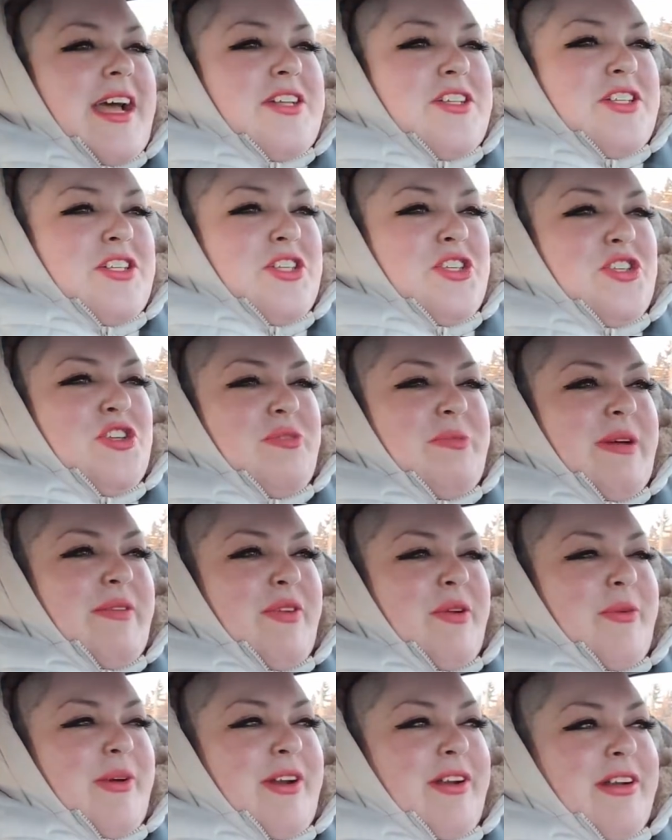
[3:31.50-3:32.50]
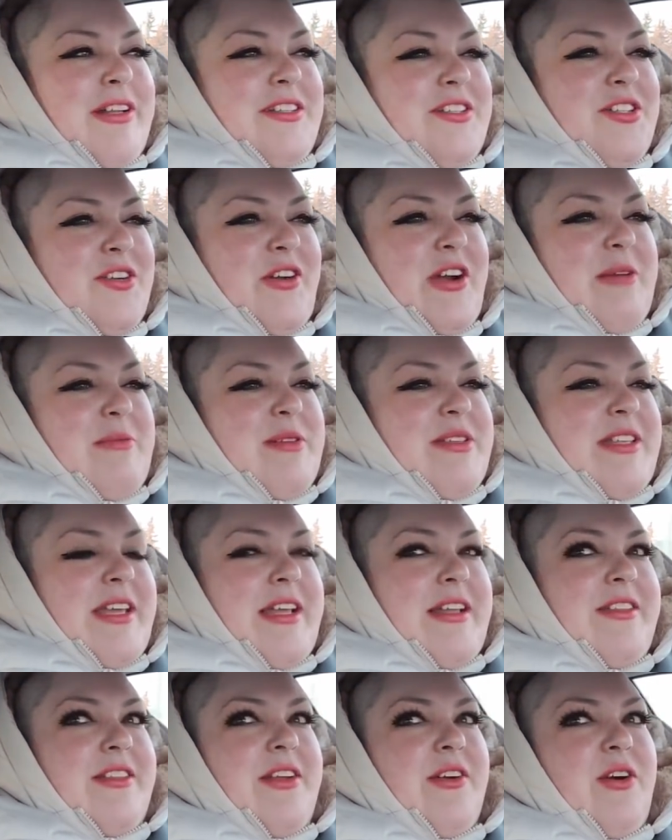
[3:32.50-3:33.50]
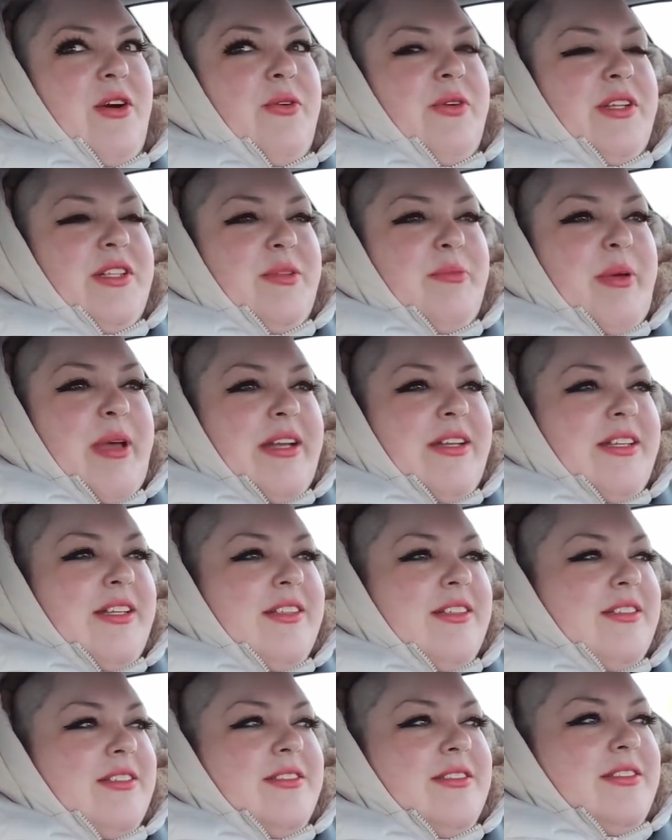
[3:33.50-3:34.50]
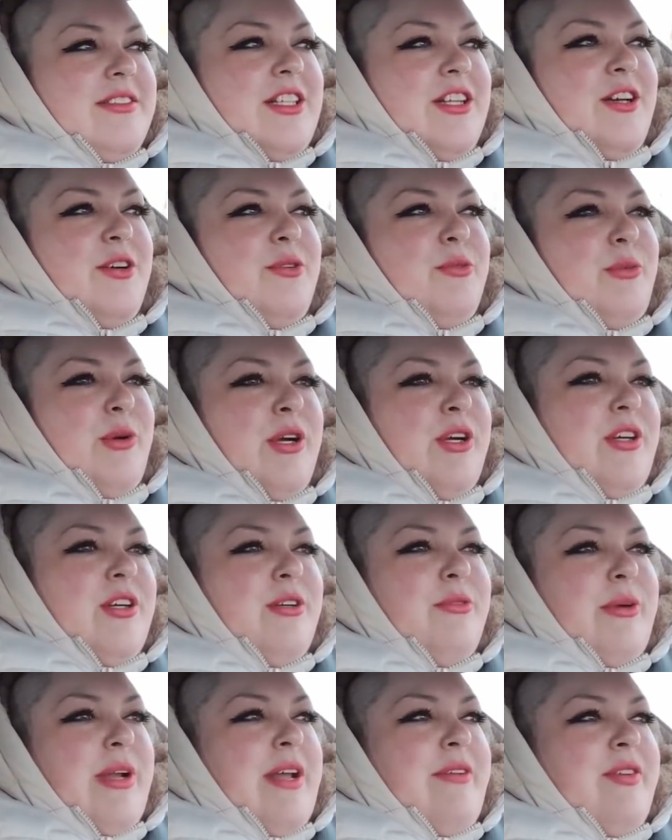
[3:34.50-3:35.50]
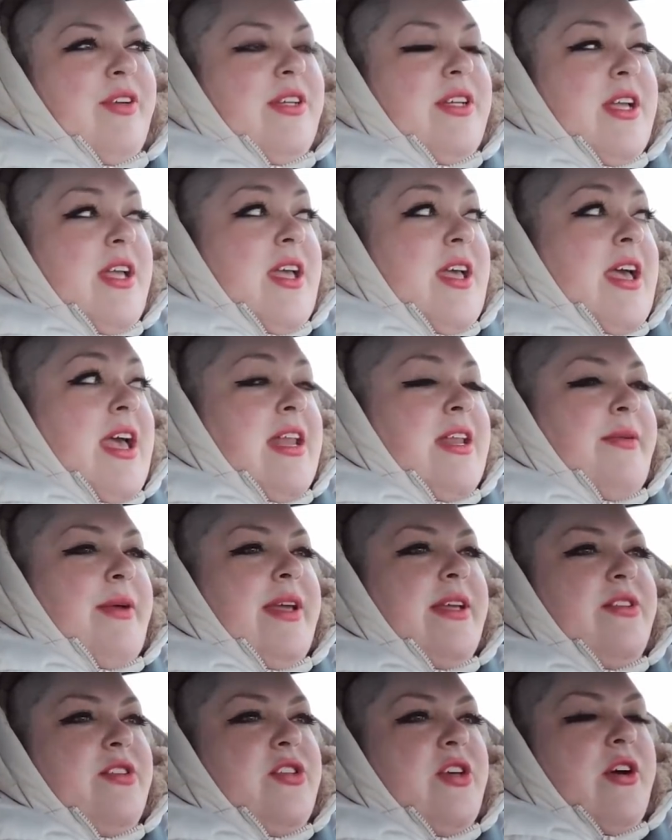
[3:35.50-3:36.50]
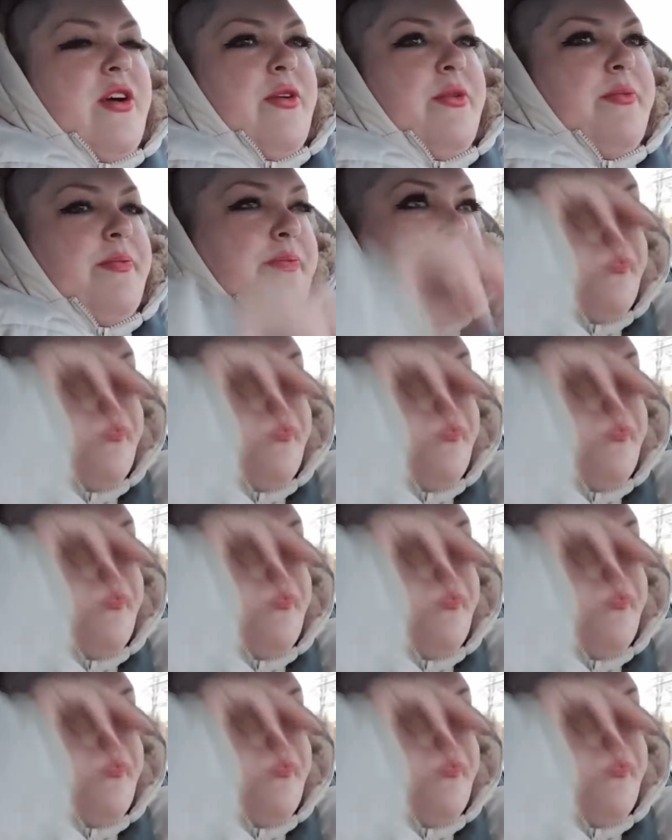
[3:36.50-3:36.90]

I just assume everyone on Instagram is like their own independent, you know, worker, whatever. Okay. Anyway, so.